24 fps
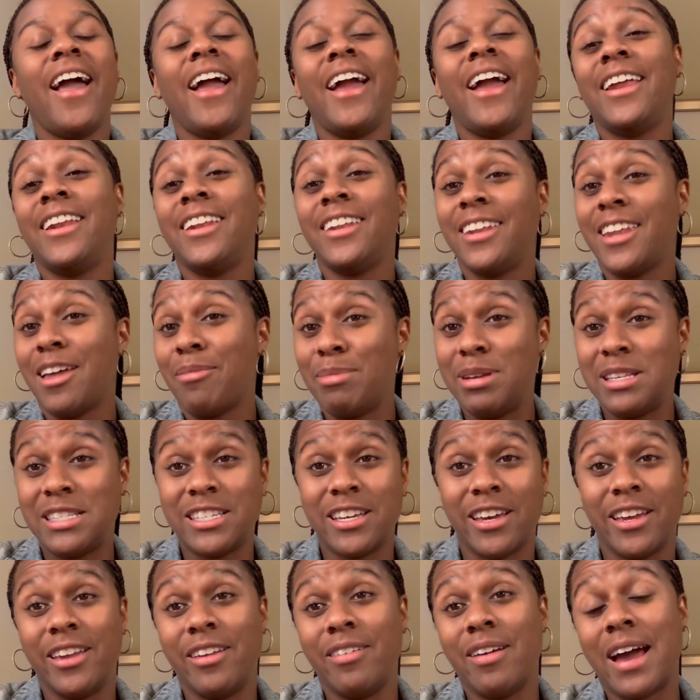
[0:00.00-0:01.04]
and let me
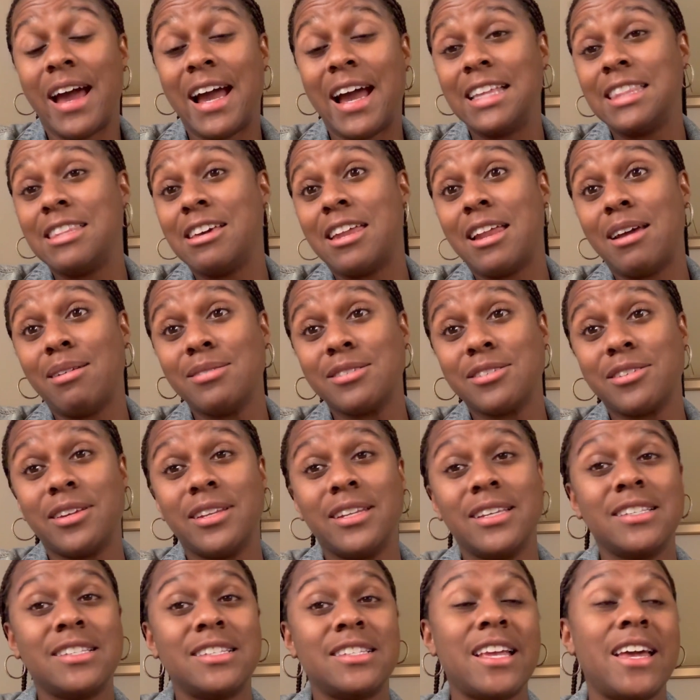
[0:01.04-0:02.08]
tell you, I thought I was
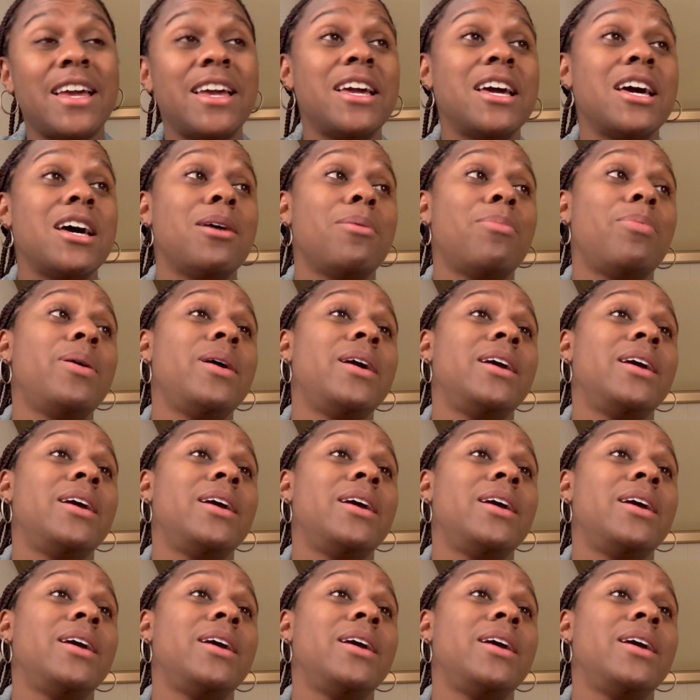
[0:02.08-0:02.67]
gonna stay up